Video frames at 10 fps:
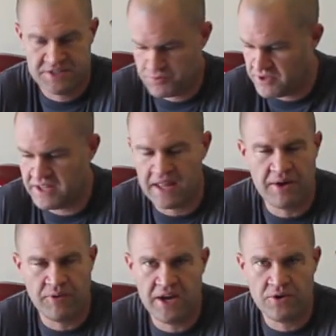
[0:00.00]
It's really
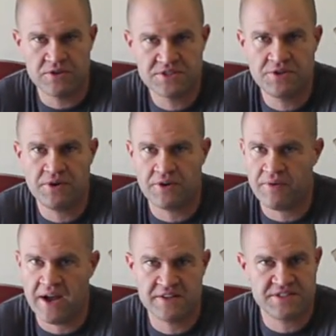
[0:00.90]
lightweight, holds 200
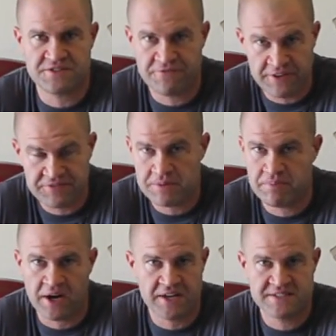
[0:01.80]
rounds, it's 50
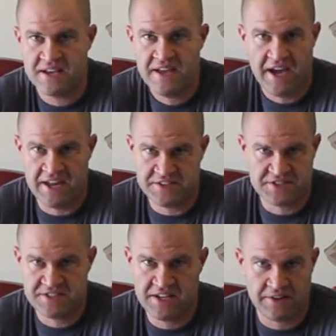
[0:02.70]
bucks, and it's
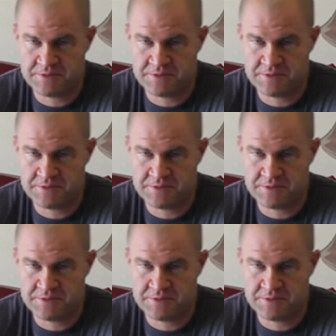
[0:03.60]
a steal.